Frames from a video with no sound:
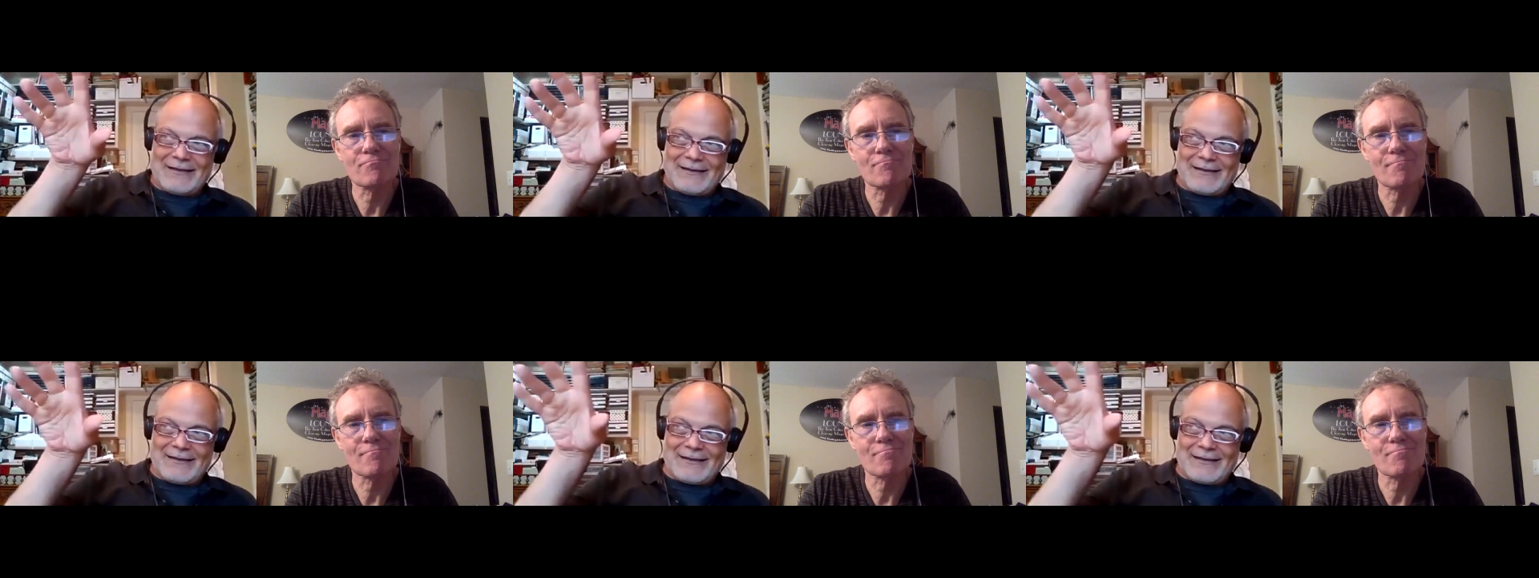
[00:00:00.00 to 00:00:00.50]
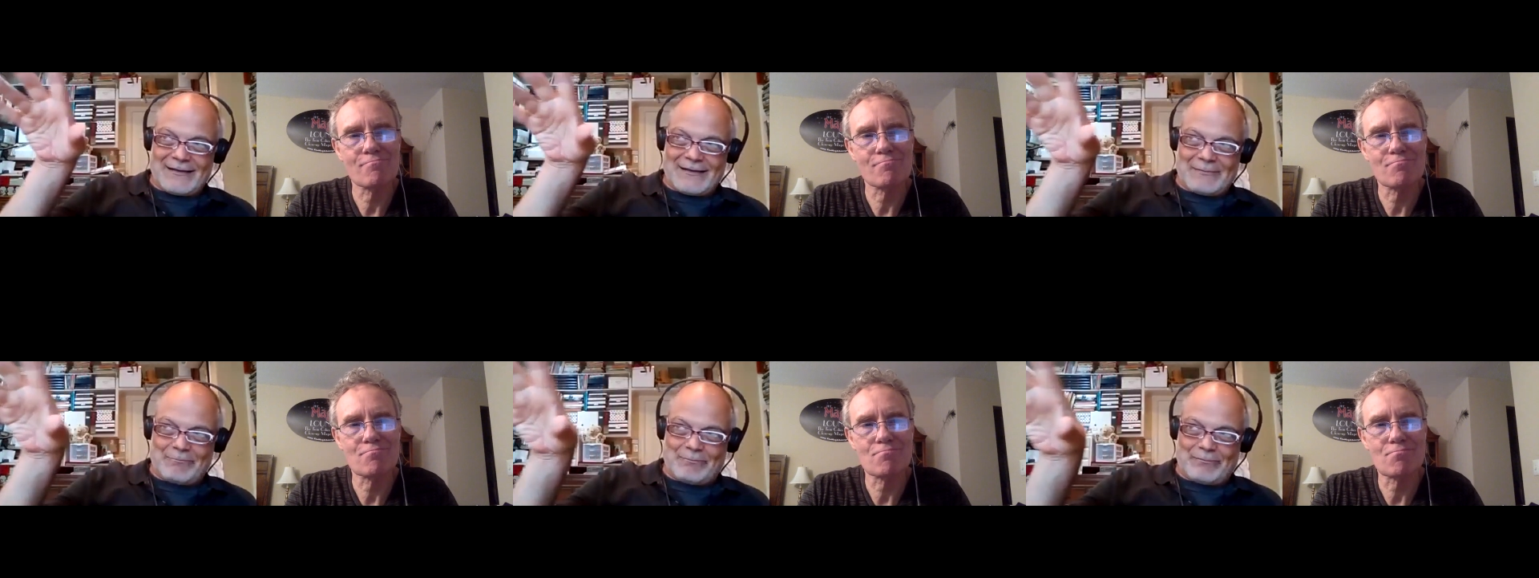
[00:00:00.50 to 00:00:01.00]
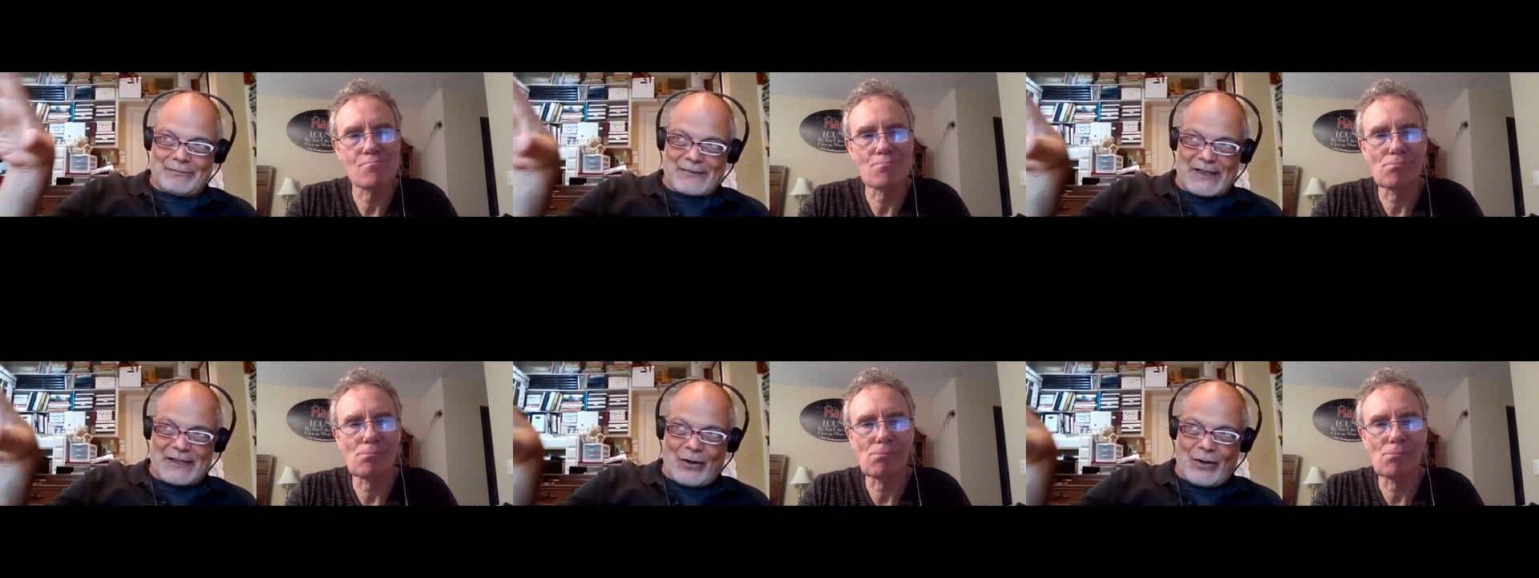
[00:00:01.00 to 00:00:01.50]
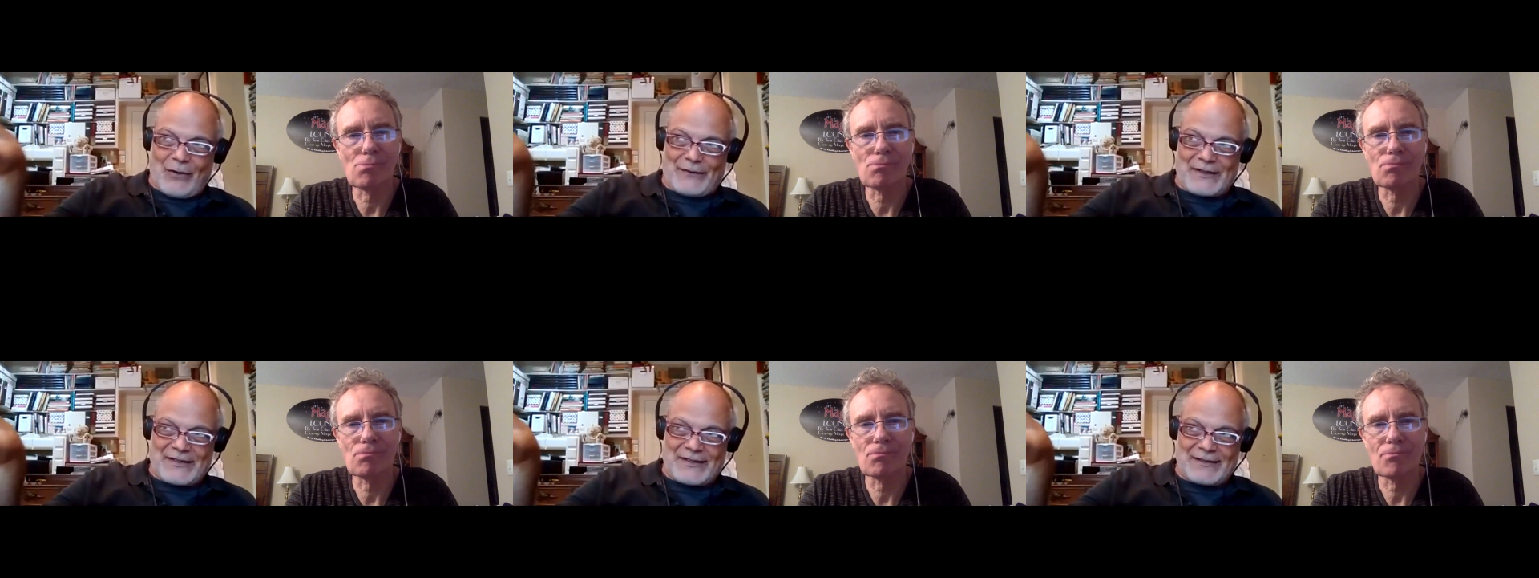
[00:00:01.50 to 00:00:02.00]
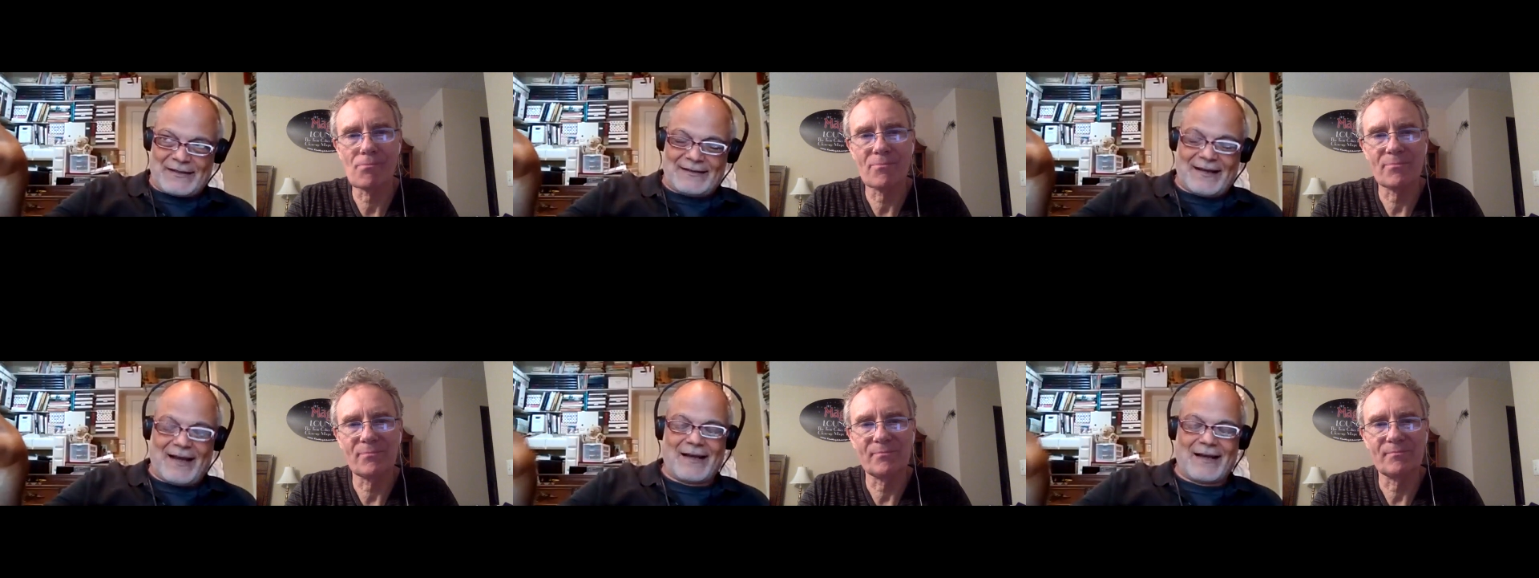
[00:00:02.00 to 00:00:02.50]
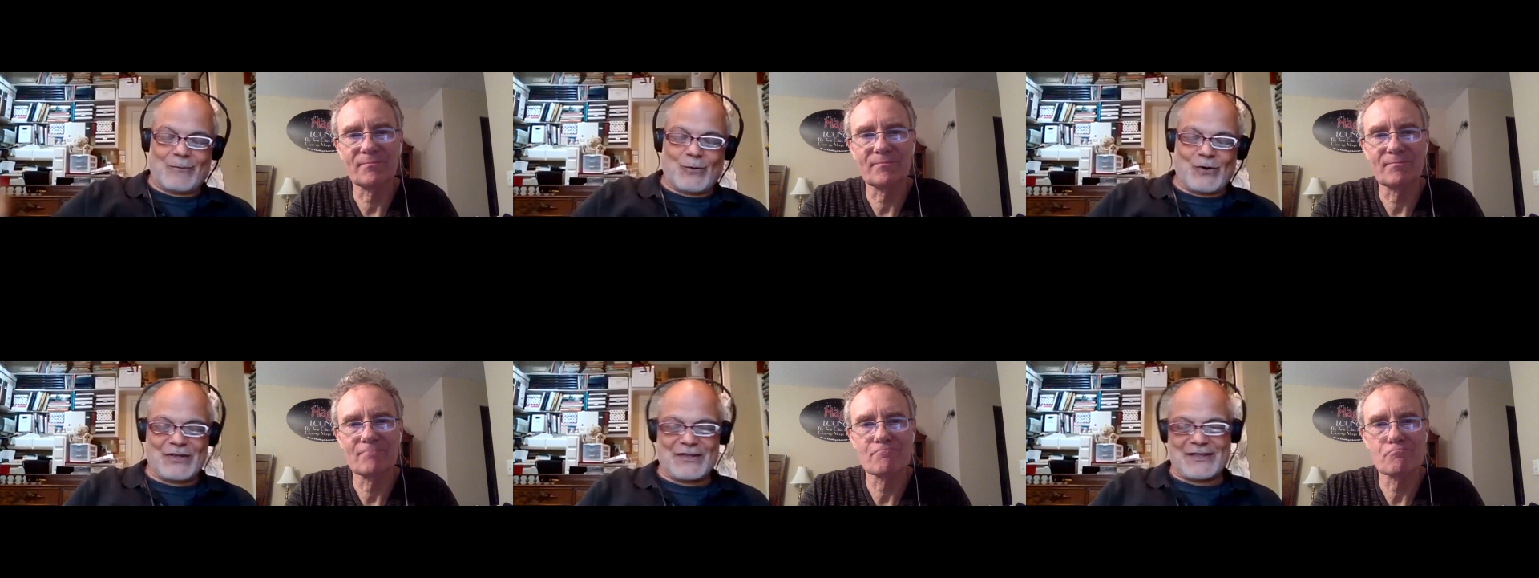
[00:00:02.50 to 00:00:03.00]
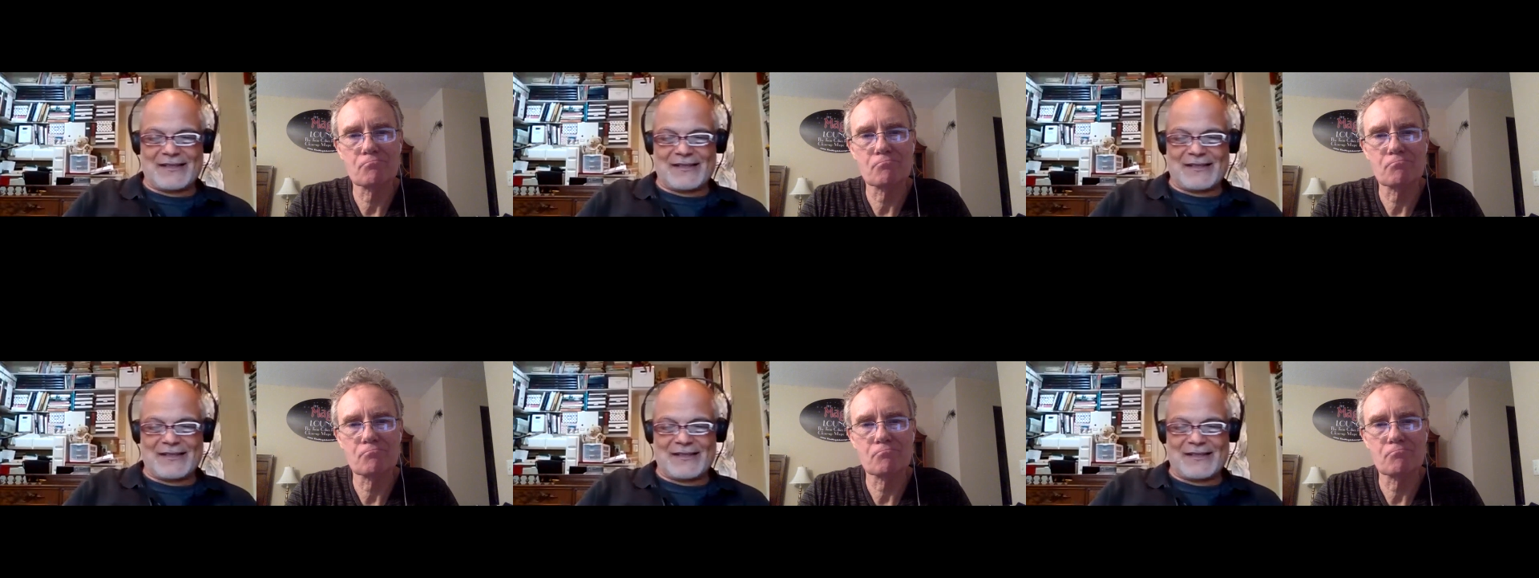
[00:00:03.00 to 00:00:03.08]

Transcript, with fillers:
Speaker 1: uh, my office at the time was